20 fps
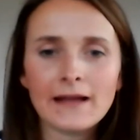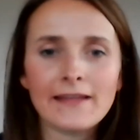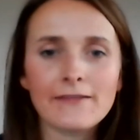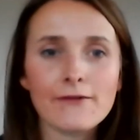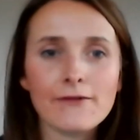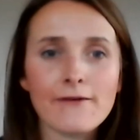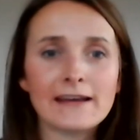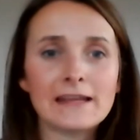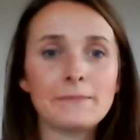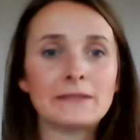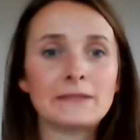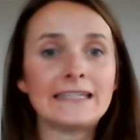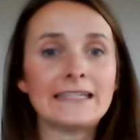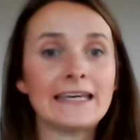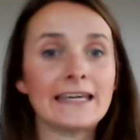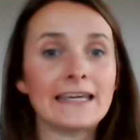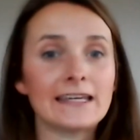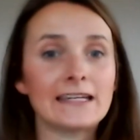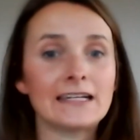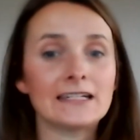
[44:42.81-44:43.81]
are there any
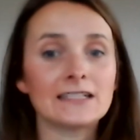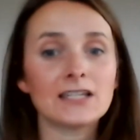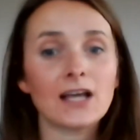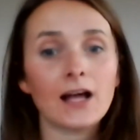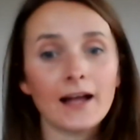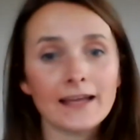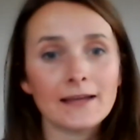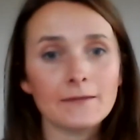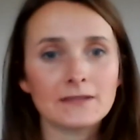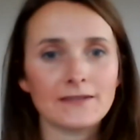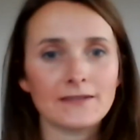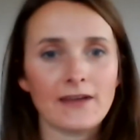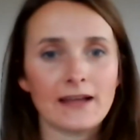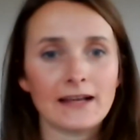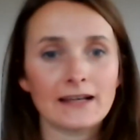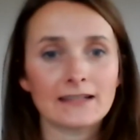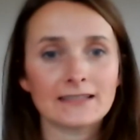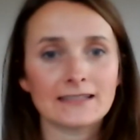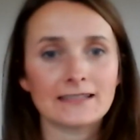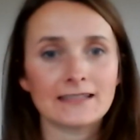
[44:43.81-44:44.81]
particular types of
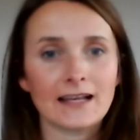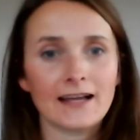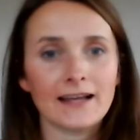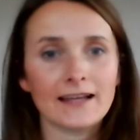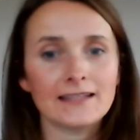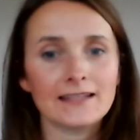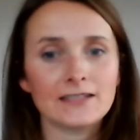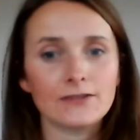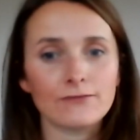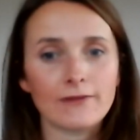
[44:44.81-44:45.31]
exercise